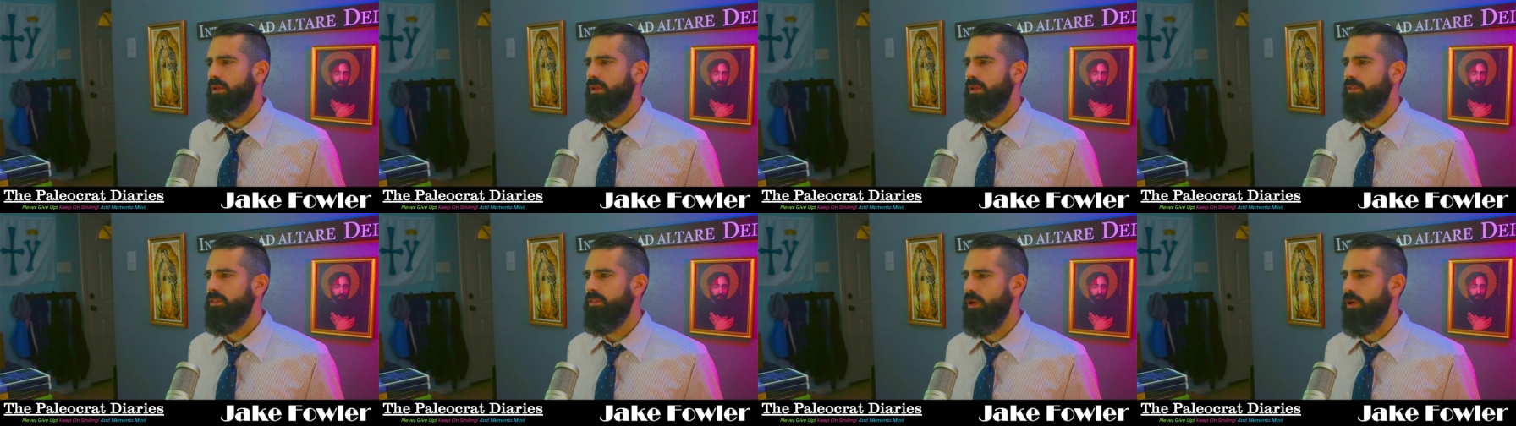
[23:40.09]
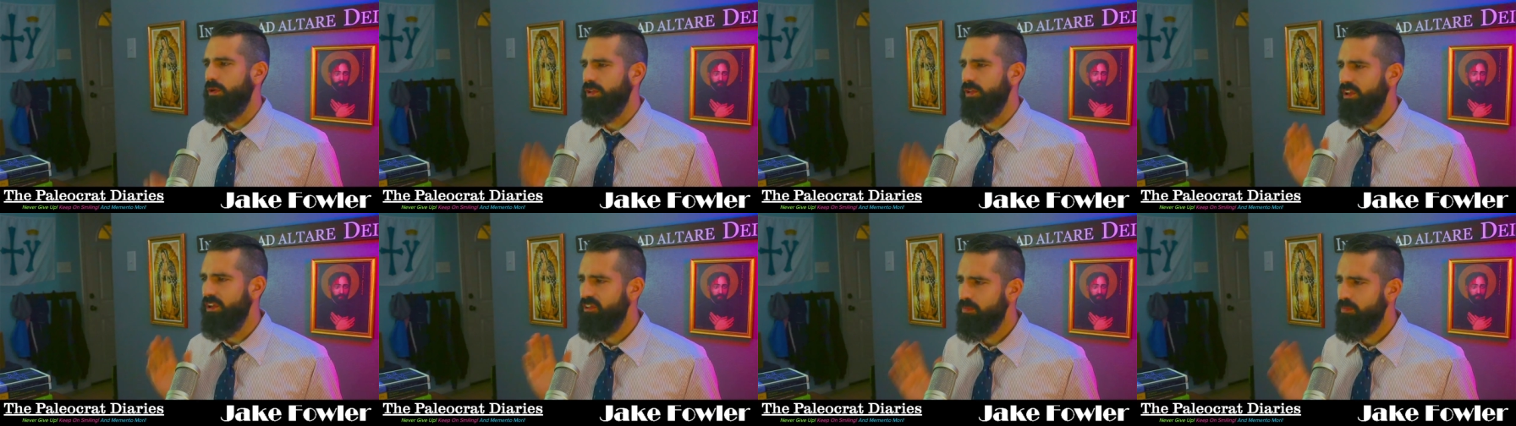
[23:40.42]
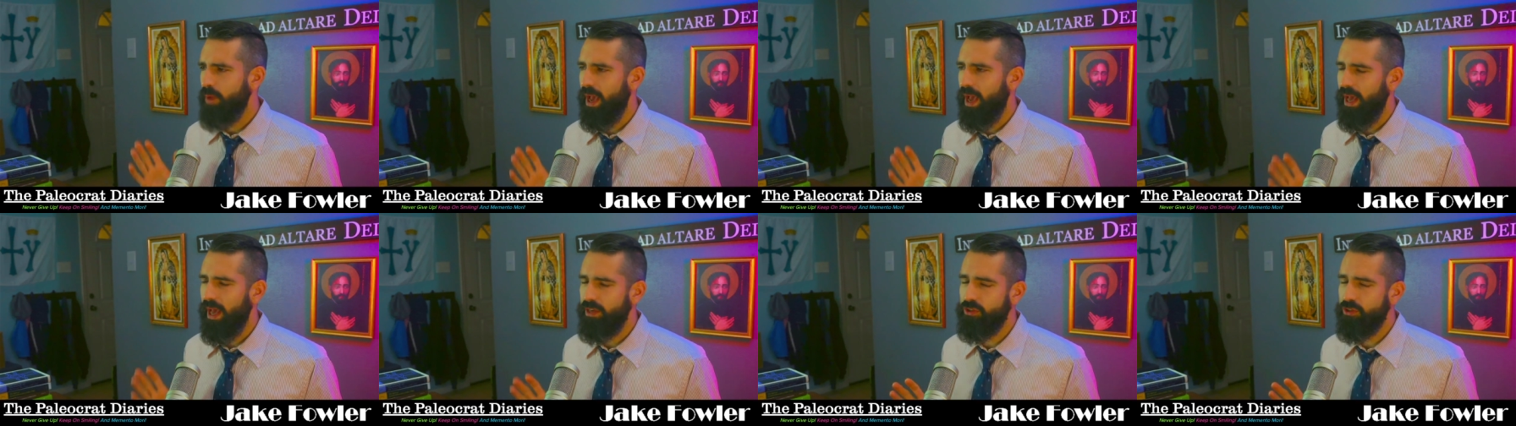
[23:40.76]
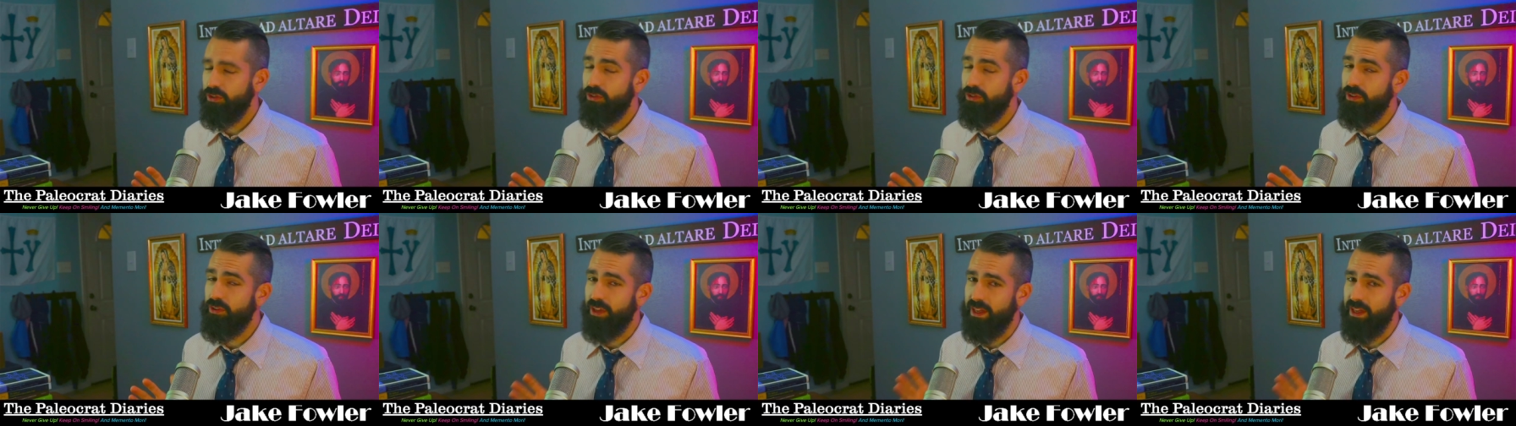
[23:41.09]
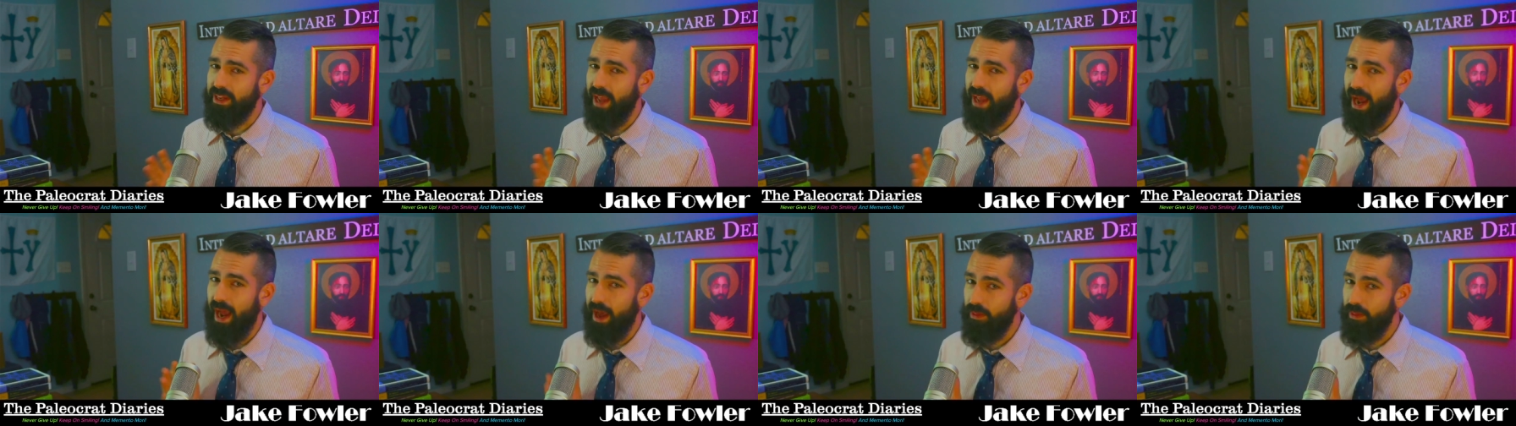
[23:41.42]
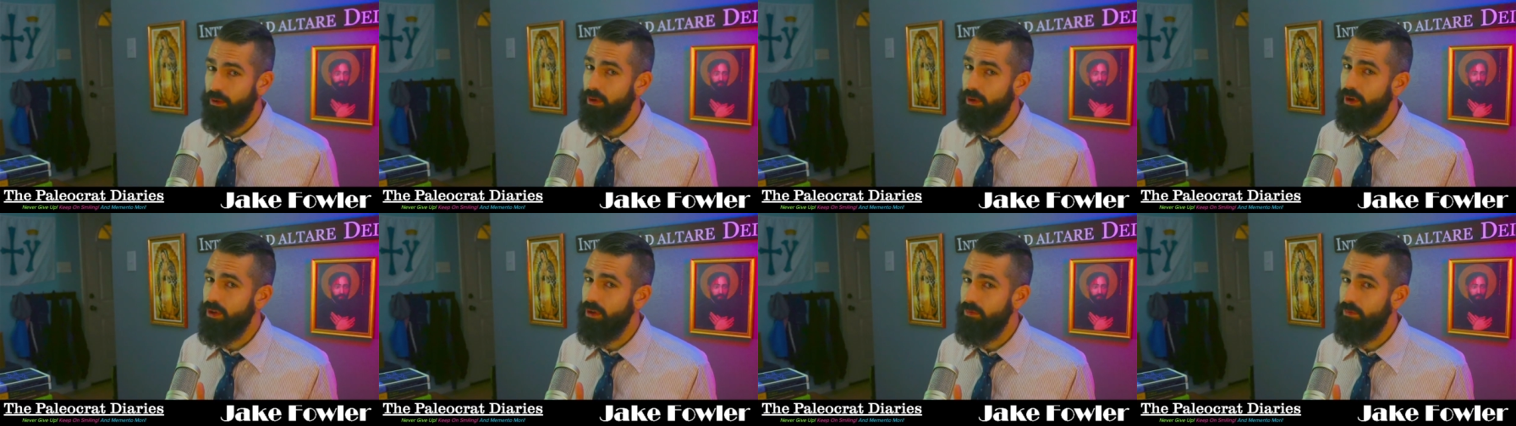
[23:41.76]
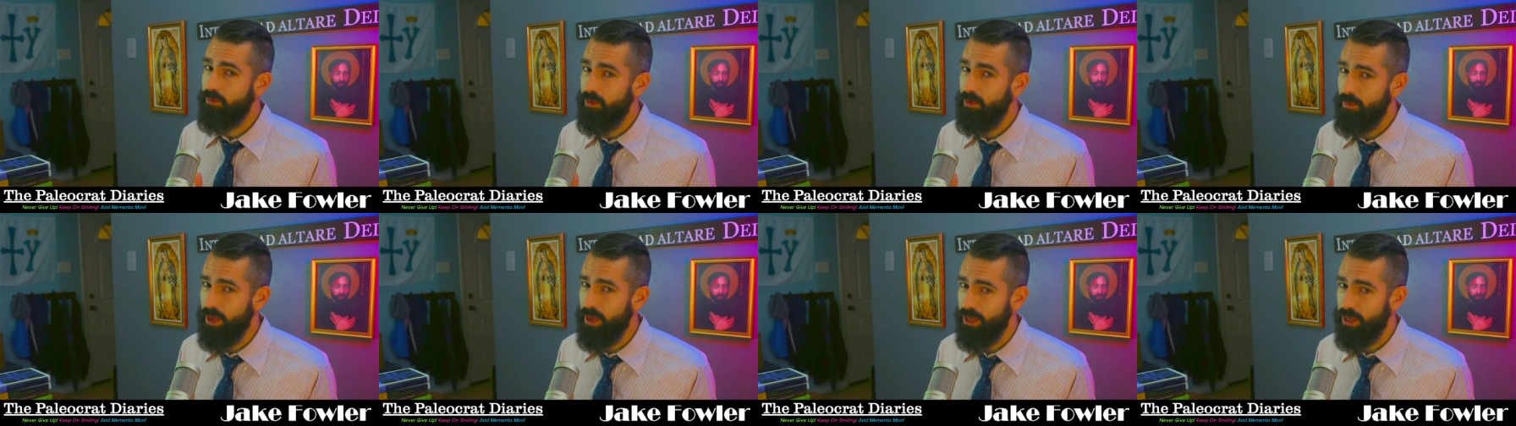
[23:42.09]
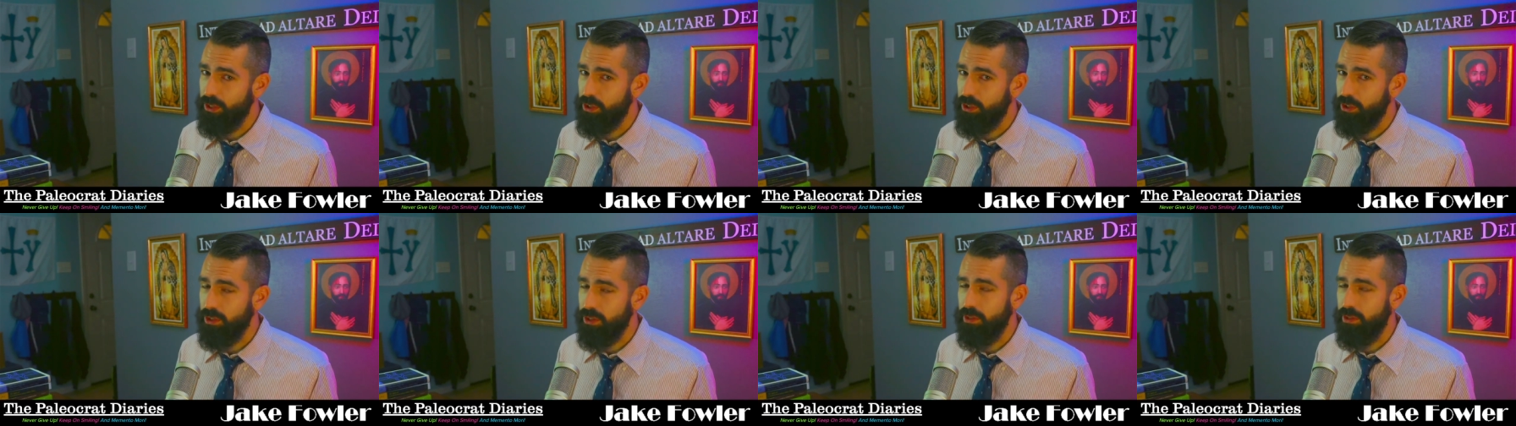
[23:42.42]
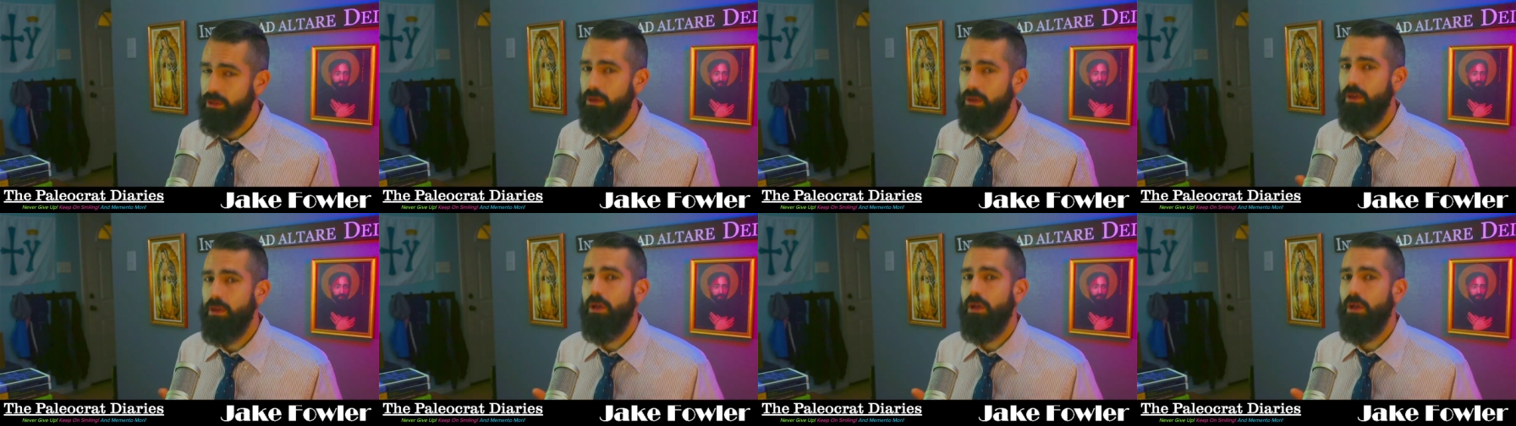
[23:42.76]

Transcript: They're dispatched to gather information